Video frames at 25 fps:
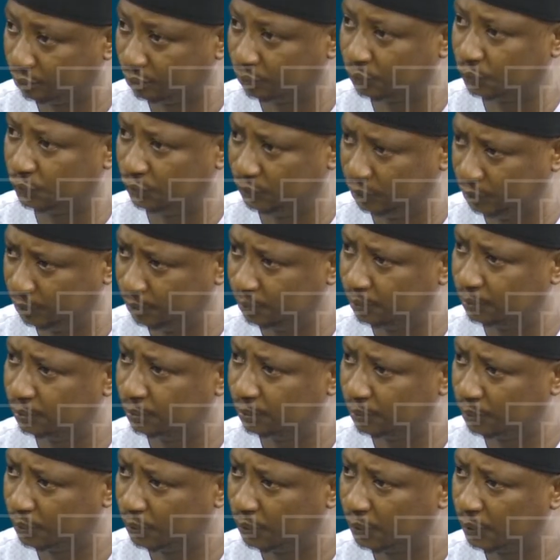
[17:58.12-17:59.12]
mm. that would
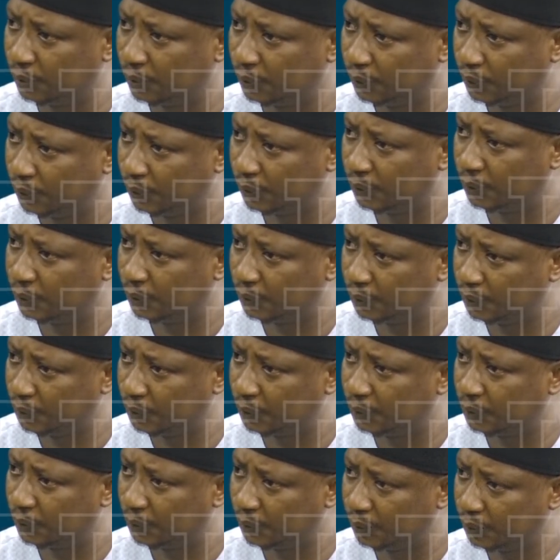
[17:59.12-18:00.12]
allow our Air